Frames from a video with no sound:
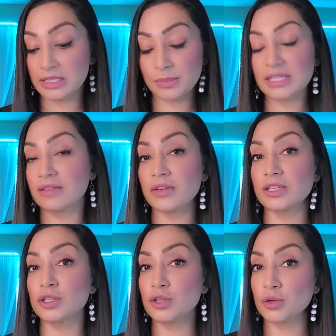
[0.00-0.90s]

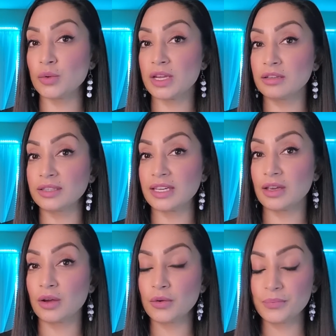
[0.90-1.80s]
specific to you here,
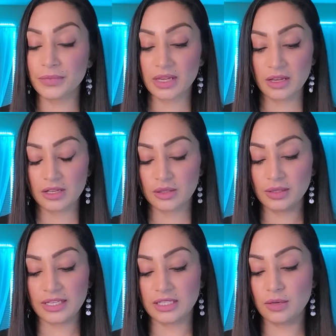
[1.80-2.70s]
Leo. So
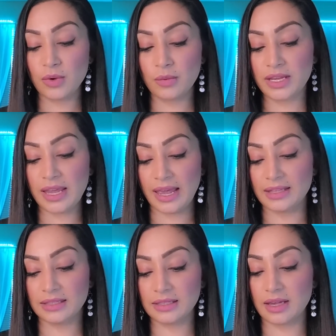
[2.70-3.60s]
let's see what we
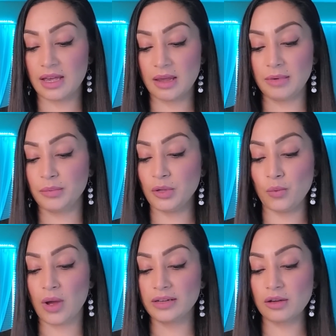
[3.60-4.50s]
get. Uh, I'm going to pull
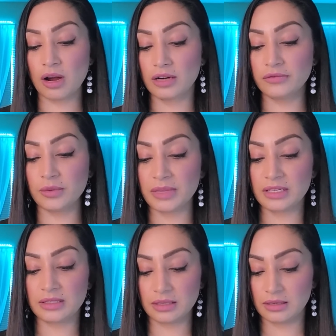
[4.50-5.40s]
one card from
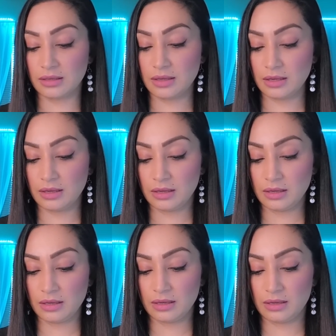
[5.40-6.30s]
this
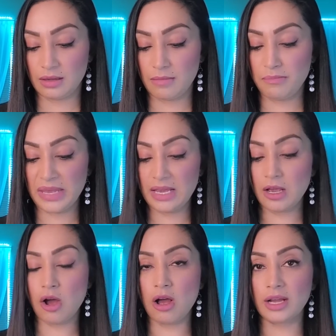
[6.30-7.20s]
big
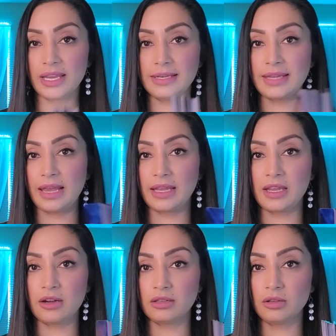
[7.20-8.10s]
honkin' deck
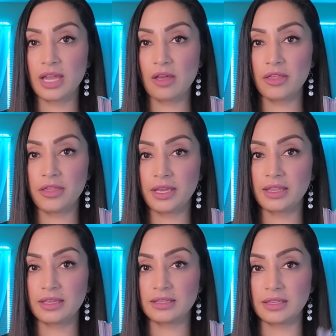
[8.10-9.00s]
here. Look how thick
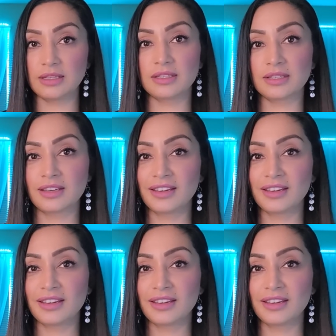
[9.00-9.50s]
this is.